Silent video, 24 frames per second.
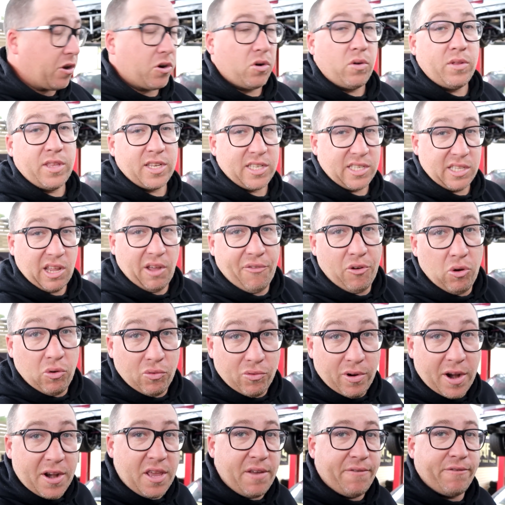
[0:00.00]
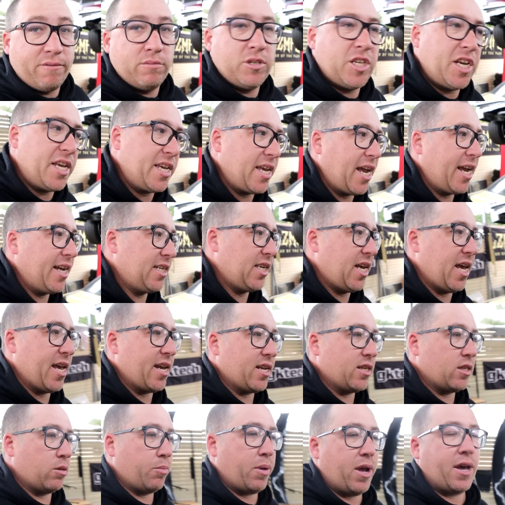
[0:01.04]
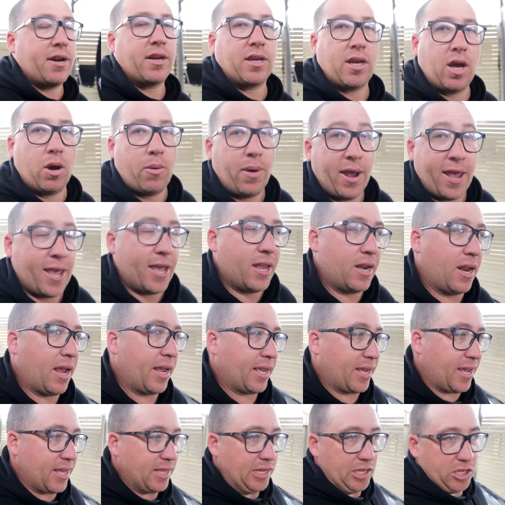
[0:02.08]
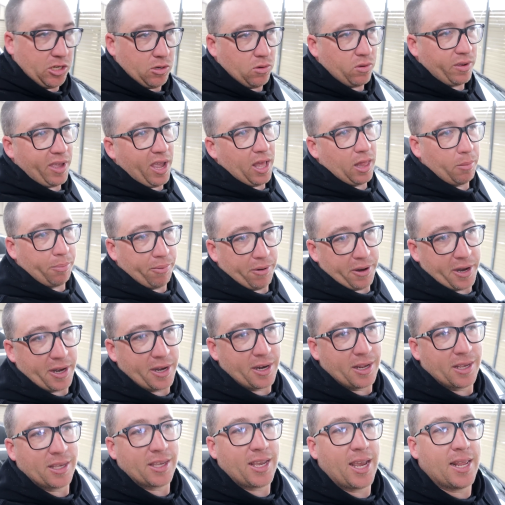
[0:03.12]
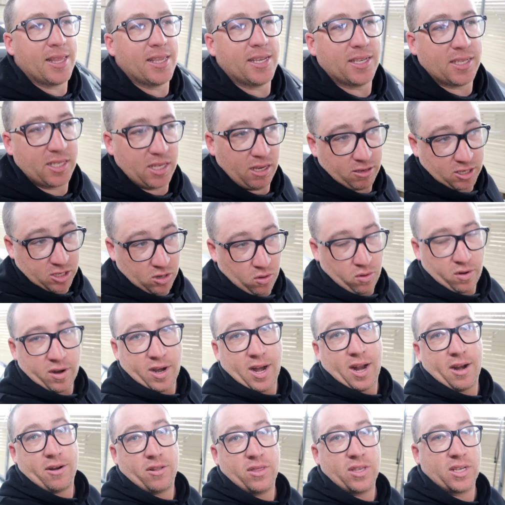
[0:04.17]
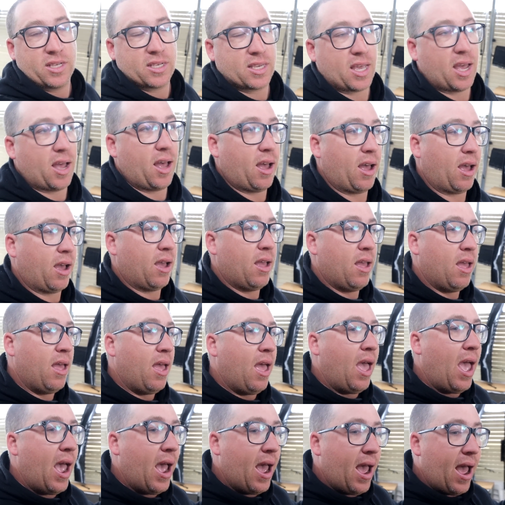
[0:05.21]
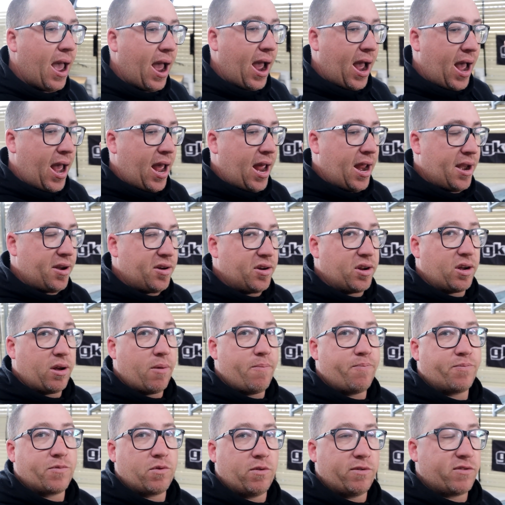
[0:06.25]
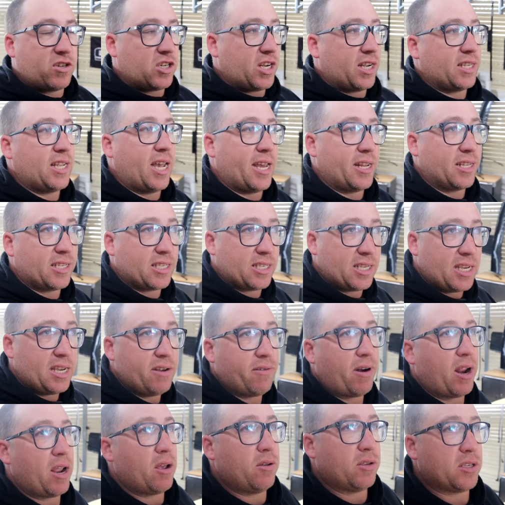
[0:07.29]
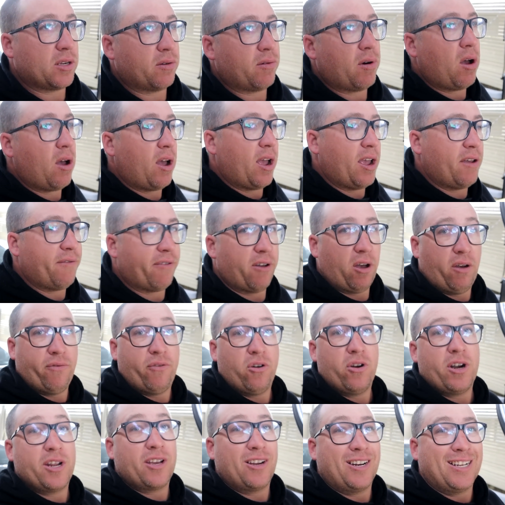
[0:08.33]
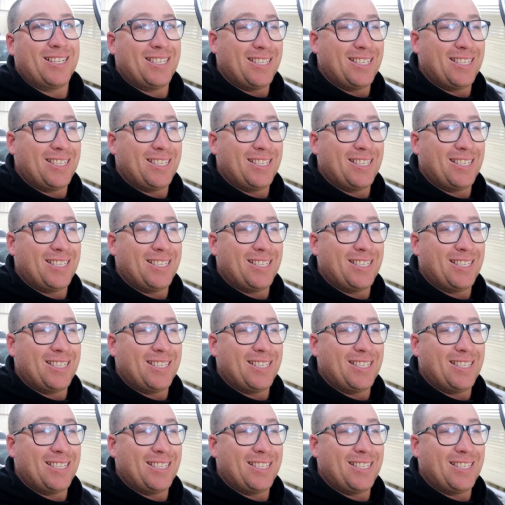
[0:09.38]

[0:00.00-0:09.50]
got all the stuff already from GK Tech to be able to go ahead and get the dual caliper in, get this diff sorted out on this car, and we've just had seat rails arrive. I've already got a